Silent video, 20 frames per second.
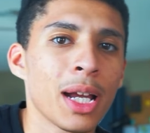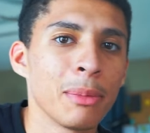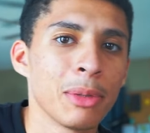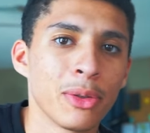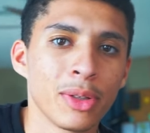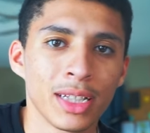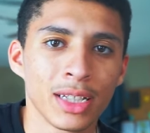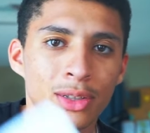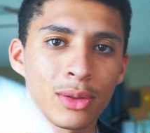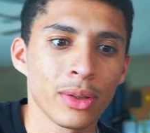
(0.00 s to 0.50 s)
I'm
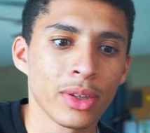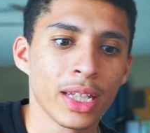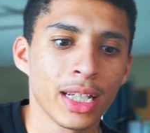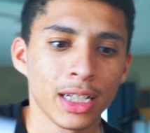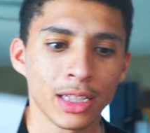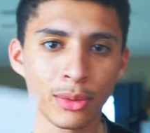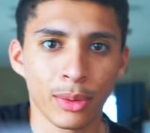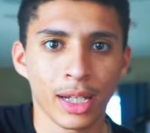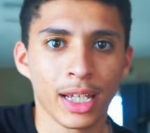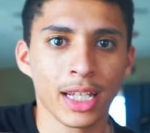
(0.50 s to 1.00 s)
doing this whole
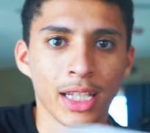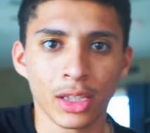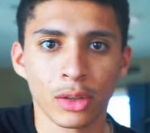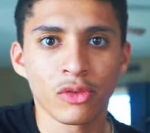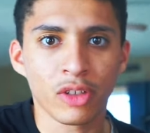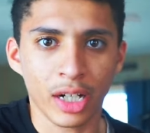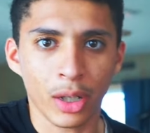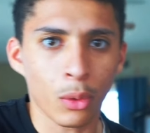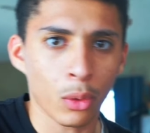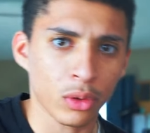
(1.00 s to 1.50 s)
thing, so I can get the
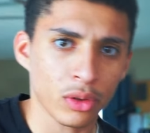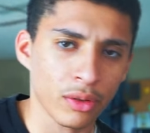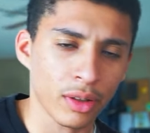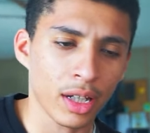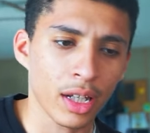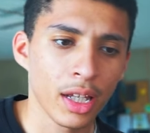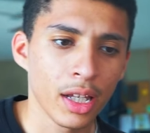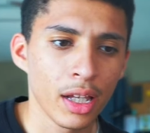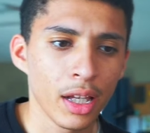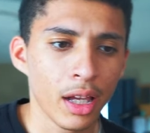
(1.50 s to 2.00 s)
right ordering.